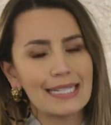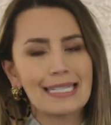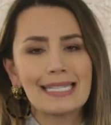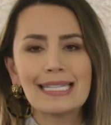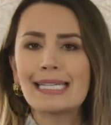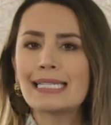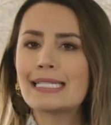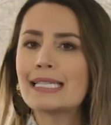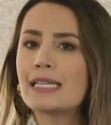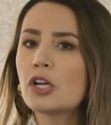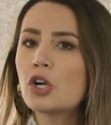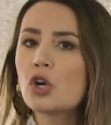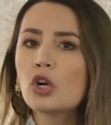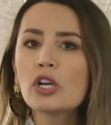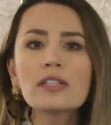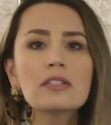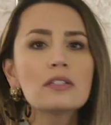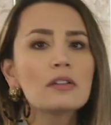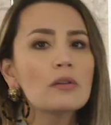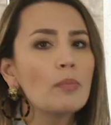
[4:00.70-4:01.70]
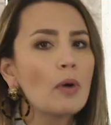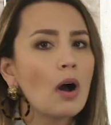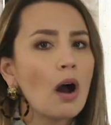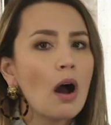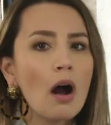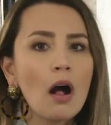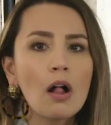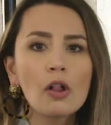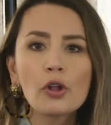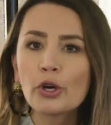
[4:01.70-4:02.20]
this isn't a crystal
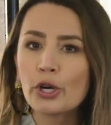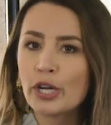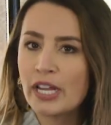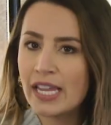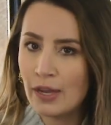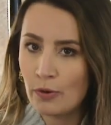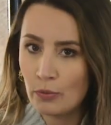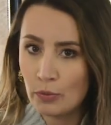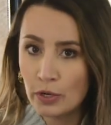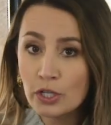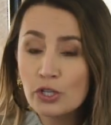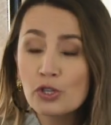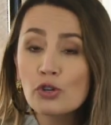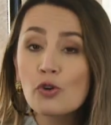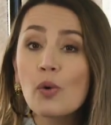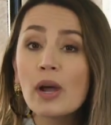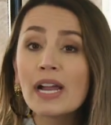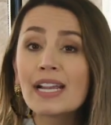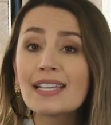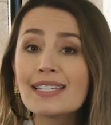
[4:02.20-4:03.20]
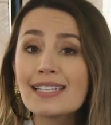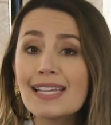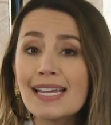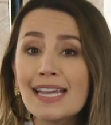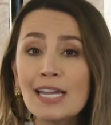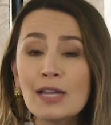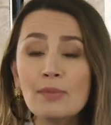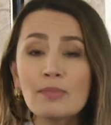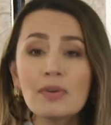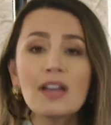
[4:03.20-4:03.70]
ball or get-rich-quick
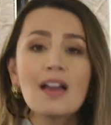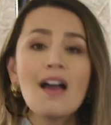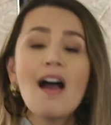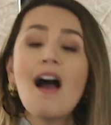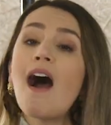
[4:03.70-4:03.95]
scheme.